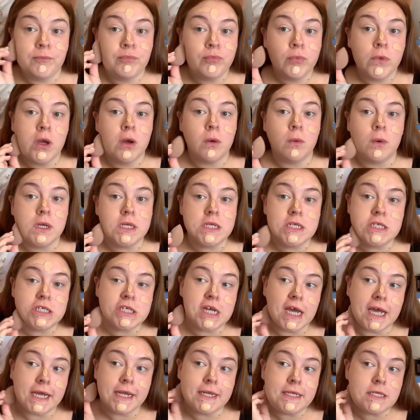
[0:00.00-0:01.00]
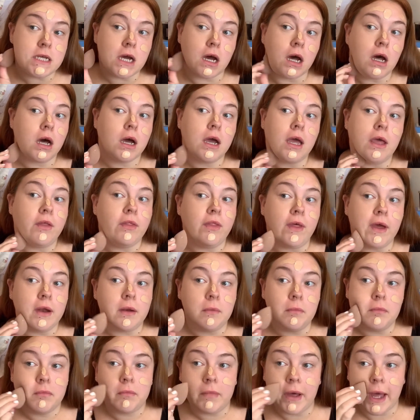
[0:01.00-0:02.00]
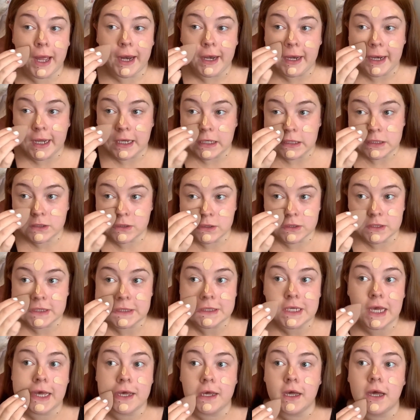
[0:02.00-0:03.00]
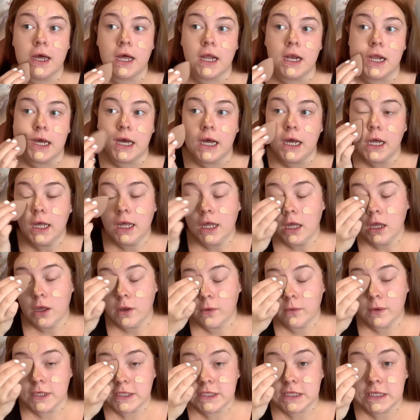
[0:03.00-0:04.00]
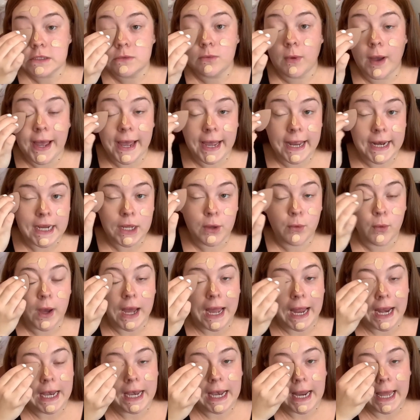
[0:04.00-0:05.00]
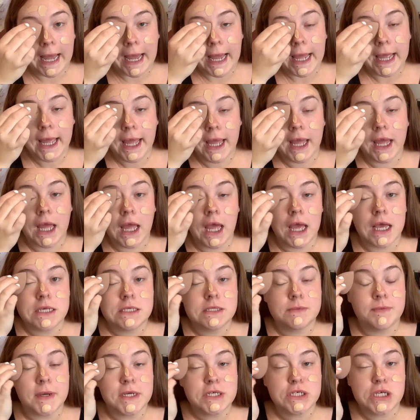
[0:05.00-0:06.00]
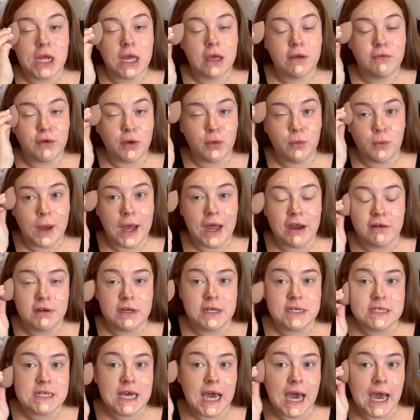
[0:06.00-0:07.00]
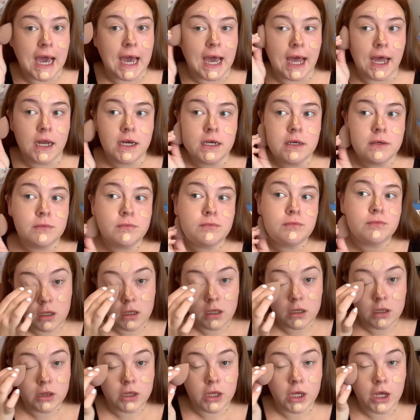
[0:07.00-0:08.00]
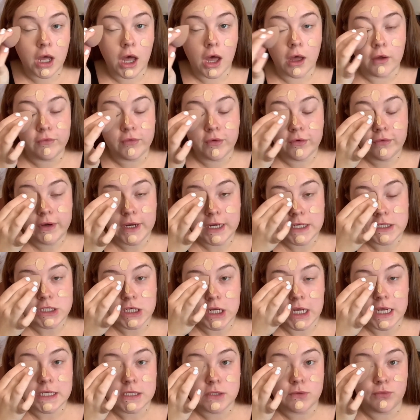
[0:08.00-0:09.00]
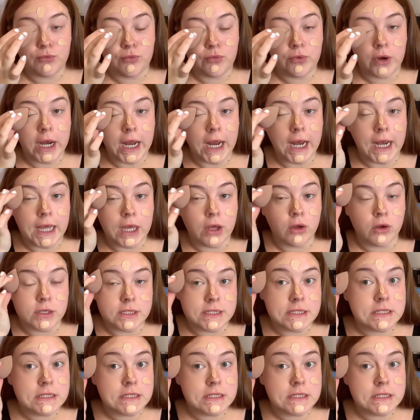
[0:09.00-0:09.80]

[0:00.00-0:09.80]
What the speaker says: one shade darker than my natural skin colour, which is what I quite like, especially if I'm wearing tan. The coverage is really good as